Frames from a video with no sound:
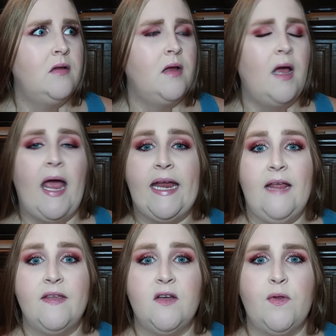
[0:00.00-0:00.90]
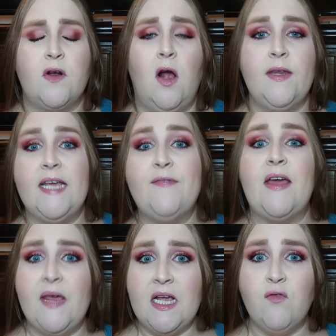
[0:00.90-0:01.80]
I can't think of what they're called. If I
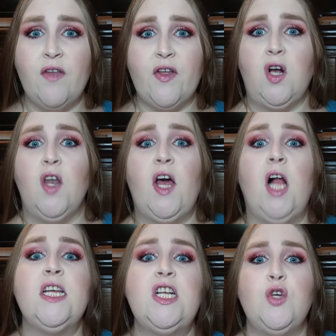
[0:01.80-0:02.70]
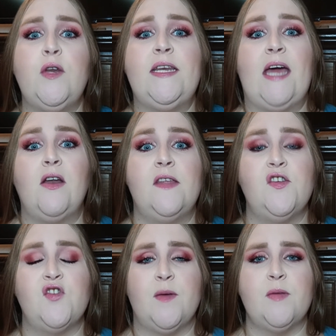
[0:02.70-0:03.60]
think of what they're called, I'll include it down in the
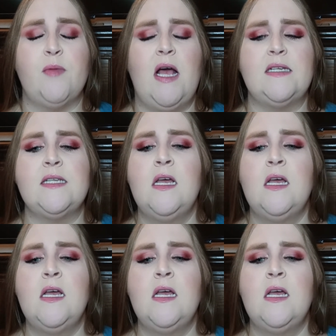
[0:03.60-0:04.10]
description box.